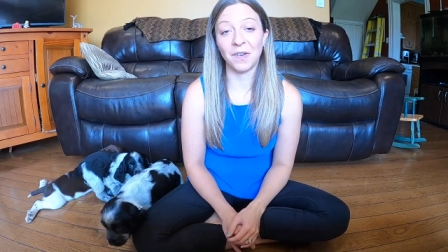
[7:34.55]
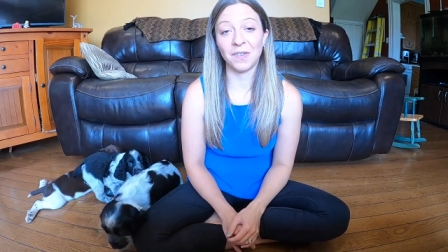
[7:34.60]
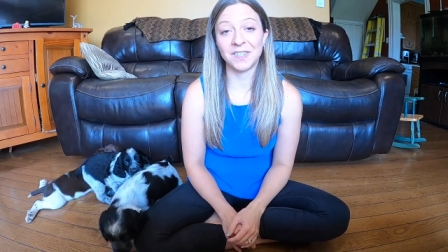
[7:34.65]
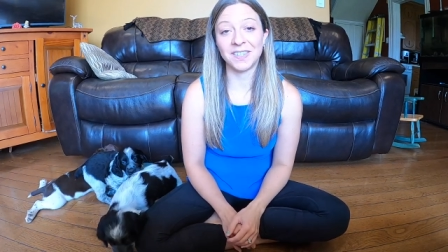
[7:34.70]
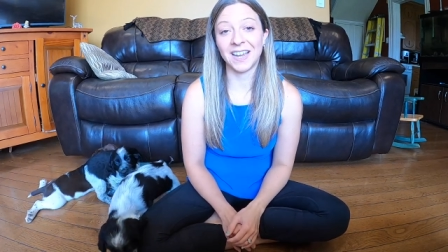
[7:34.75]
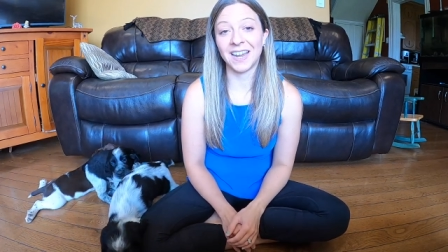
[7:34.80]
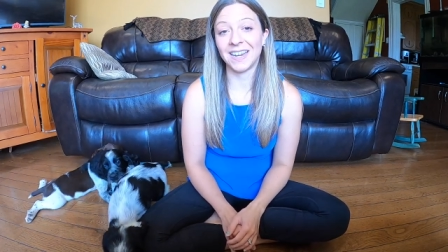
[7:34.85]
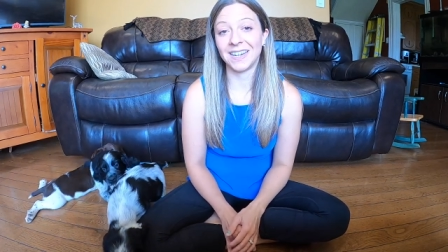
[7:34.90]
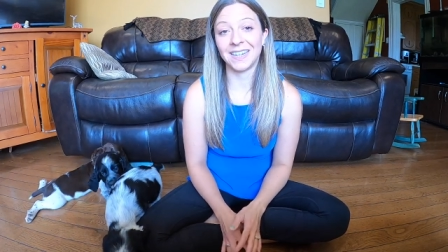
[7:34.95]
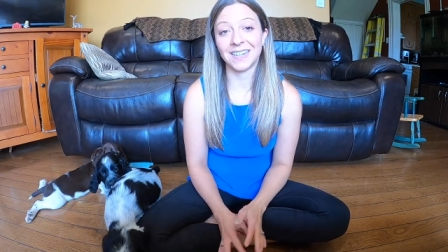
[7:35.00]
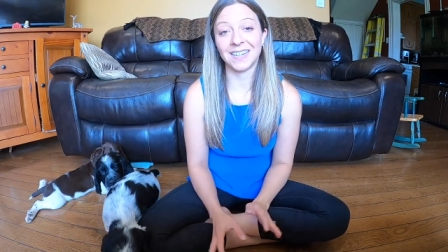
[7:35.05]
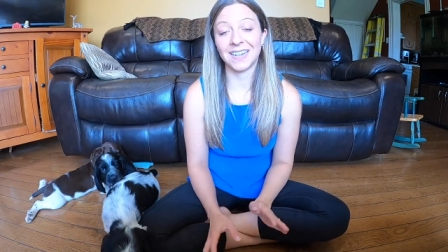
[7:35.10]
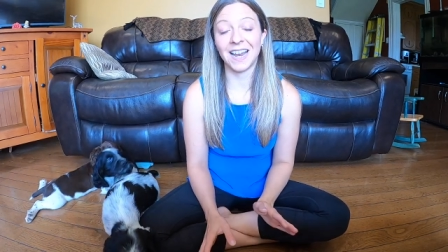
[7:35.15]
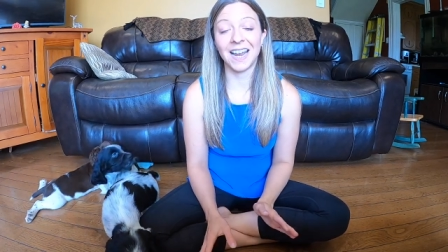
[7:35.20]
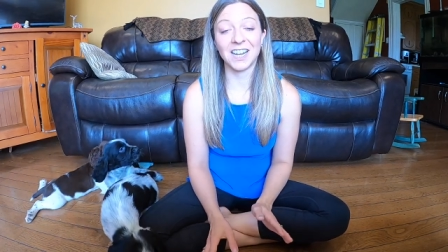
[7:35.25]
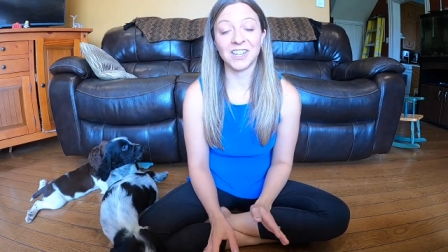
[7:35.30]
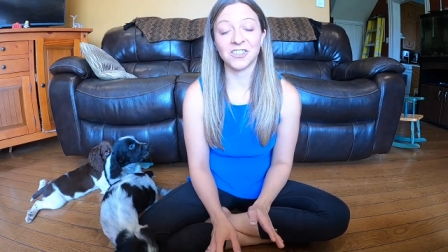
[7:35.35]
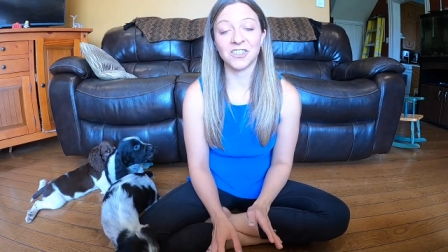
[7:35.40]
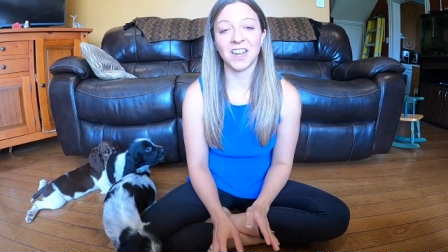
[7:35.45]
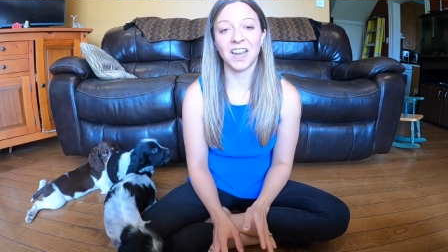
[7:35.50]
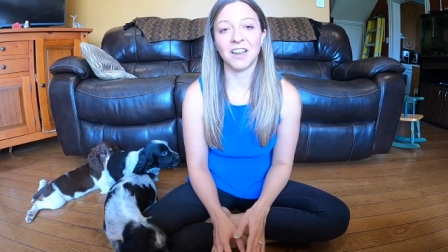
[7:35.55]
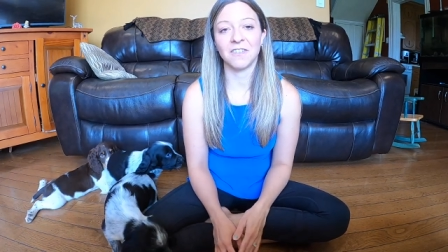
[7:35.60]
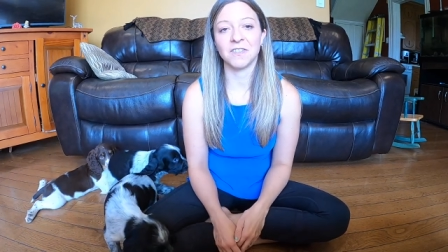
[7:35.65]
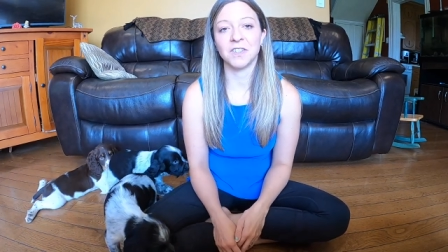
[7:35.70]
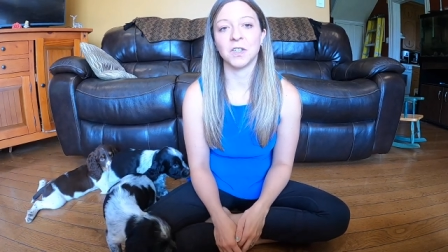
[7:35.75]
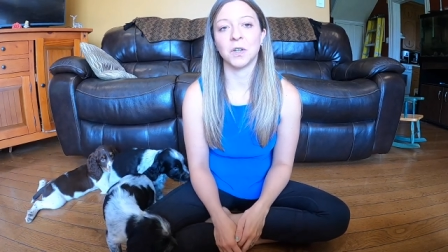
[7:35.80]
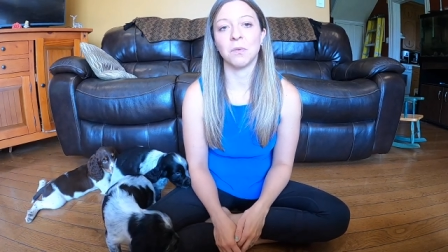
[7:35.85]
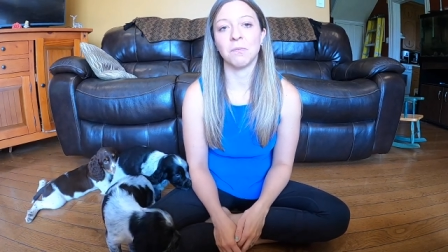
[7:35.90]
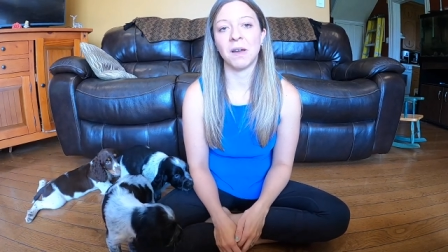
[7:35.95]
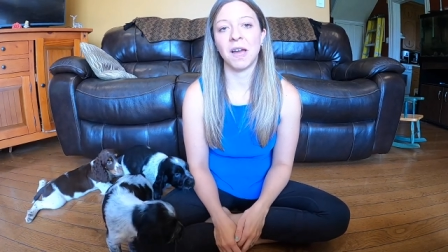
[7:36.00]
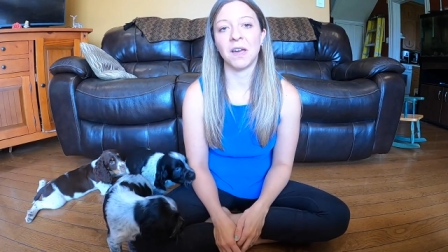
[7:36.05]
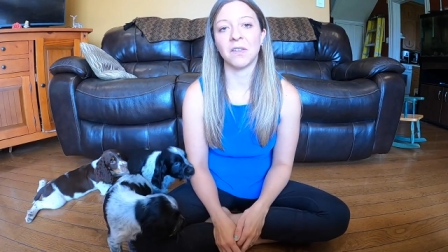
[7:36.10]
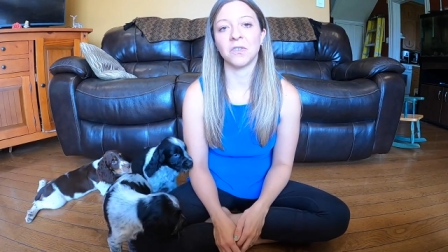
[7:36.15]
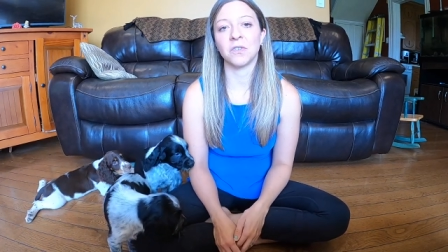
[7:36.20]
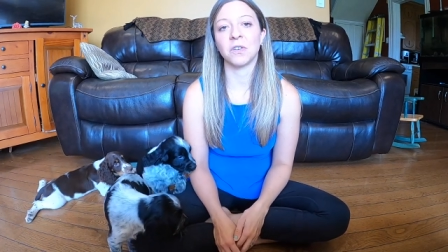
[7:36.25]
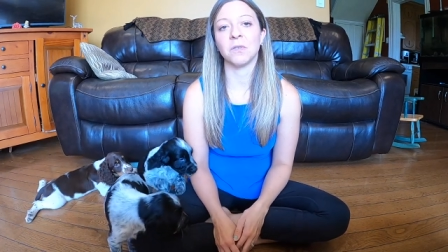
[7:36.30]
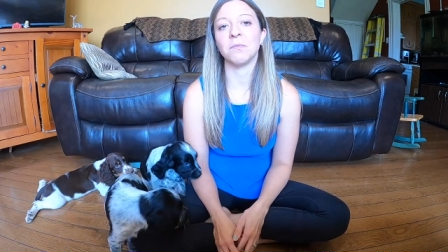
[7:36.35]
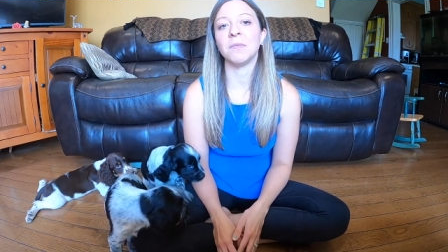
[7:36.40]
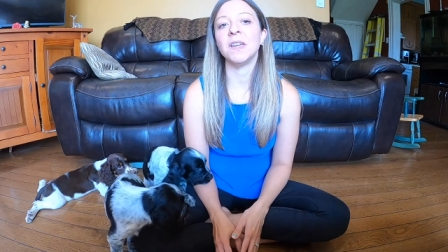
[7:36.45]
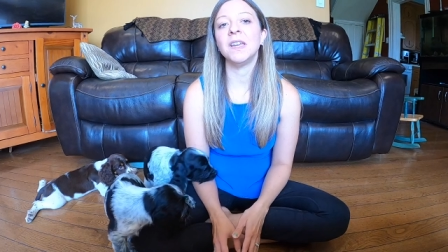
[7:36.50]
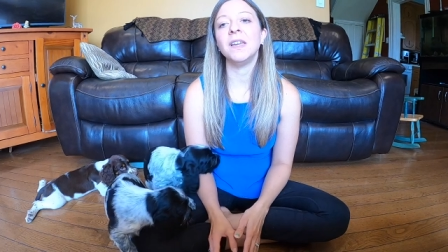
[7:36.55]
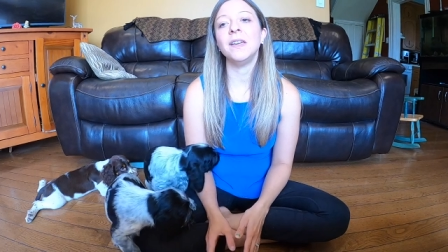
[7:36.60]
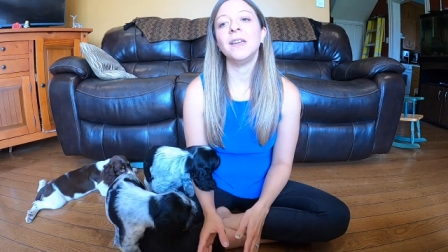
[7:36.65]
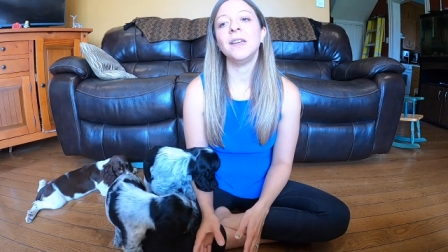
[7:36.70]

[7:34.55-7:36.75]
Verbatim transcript: outside. He didn't actually have to go bathroom.